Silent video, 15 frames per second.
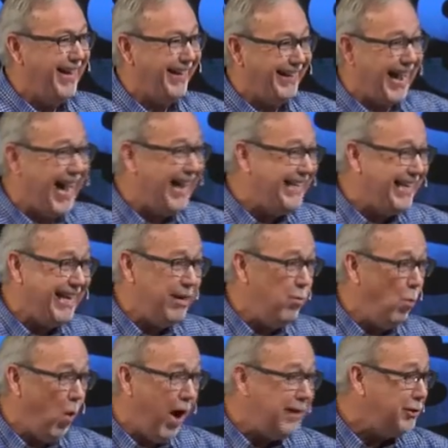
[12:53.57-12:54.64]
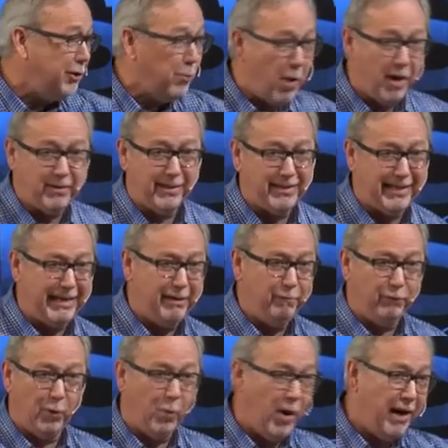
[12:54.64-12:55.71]
God didn't want you on the
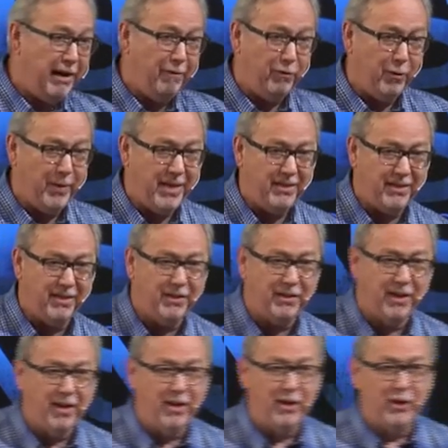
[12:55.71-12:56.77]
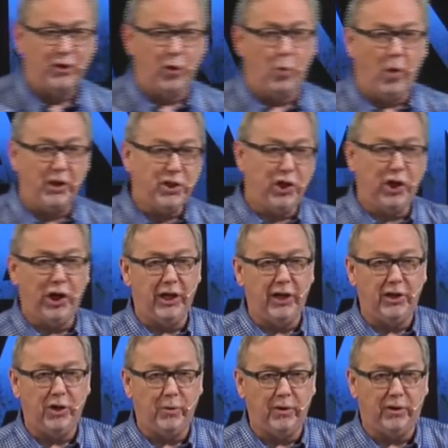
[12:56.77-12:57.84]
team for whatever reasons. So what you're going to
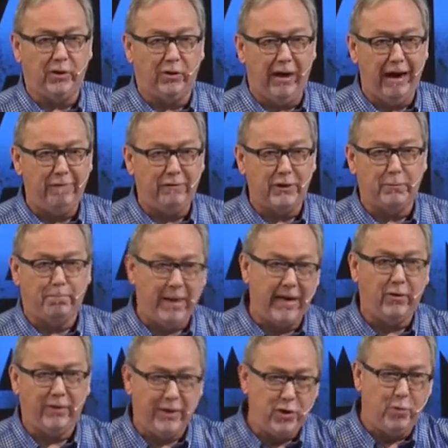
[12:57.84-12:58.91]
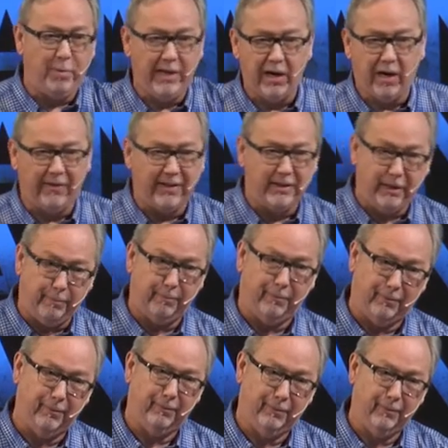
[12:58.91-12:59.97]
do with your life is better than you being on that team.
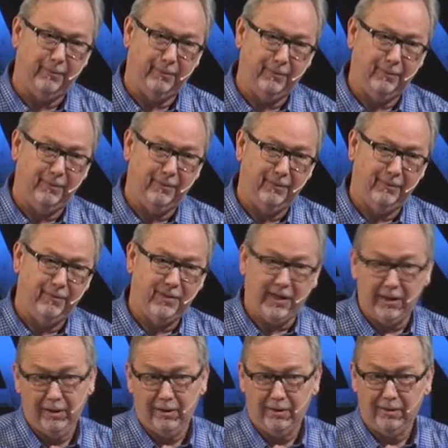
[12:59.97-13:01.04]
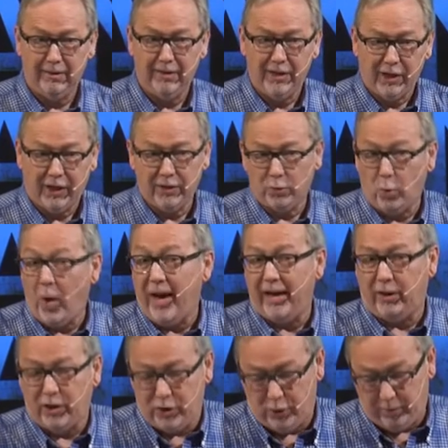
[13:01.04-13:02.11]
See? Because why?
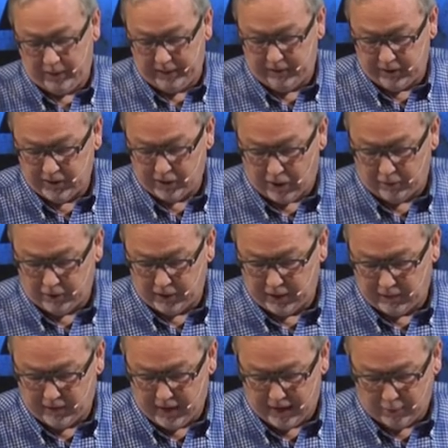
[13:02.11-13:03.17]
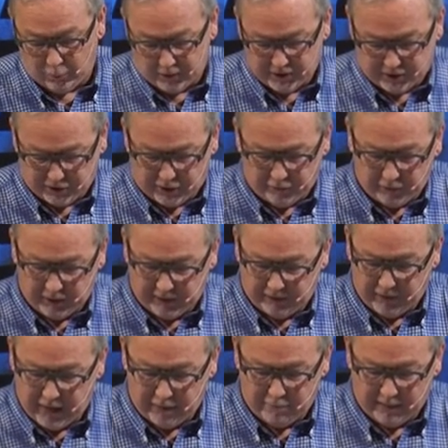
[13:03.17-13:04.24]
Because you believe in the sovereignty of God. What's the sovereignty
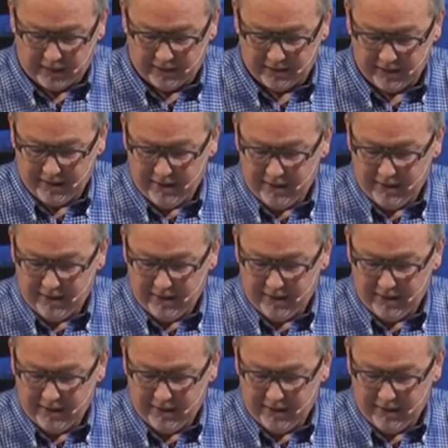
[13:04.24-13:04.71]
of God means?